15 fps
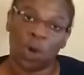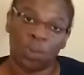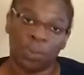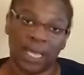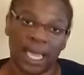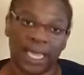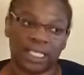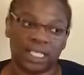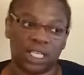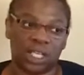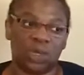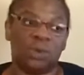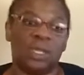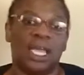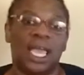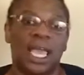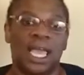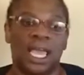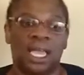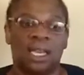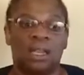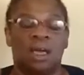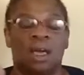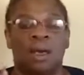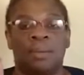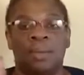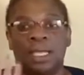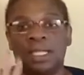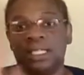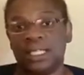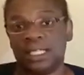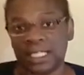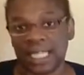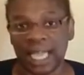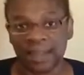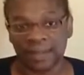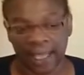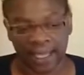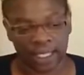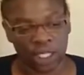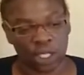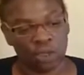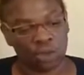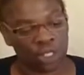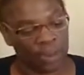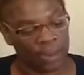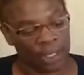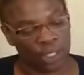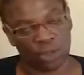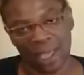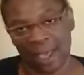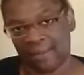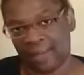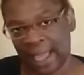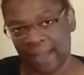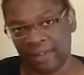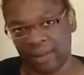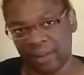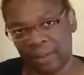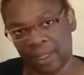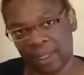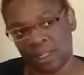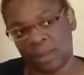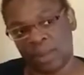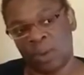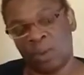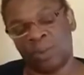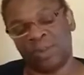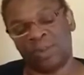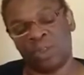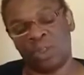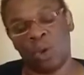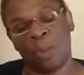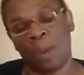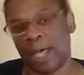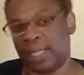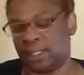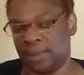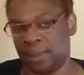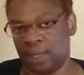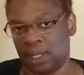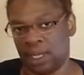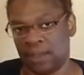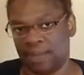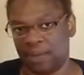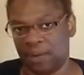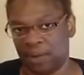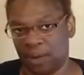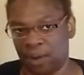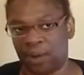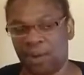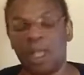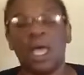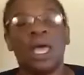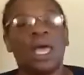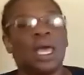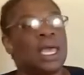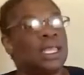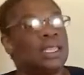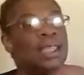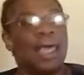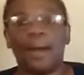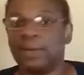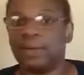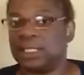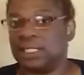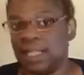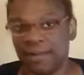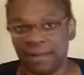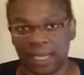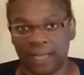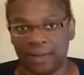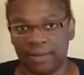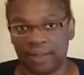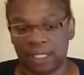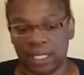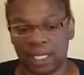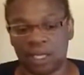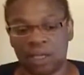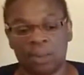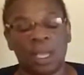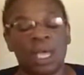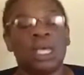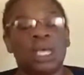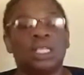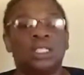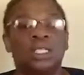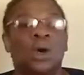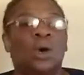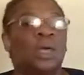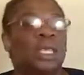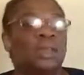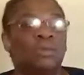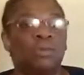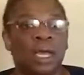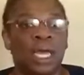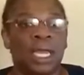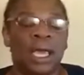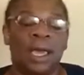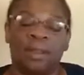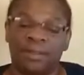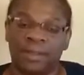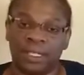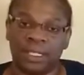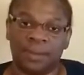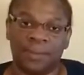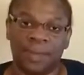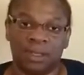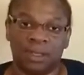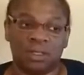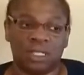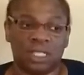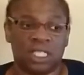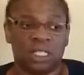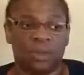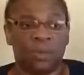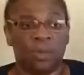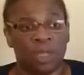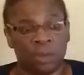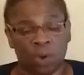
be executed, and it's a stay of execution, but you have life imprisonment with no possibility of parole. That was never given to him. So he ran out of his appeals. The Supreme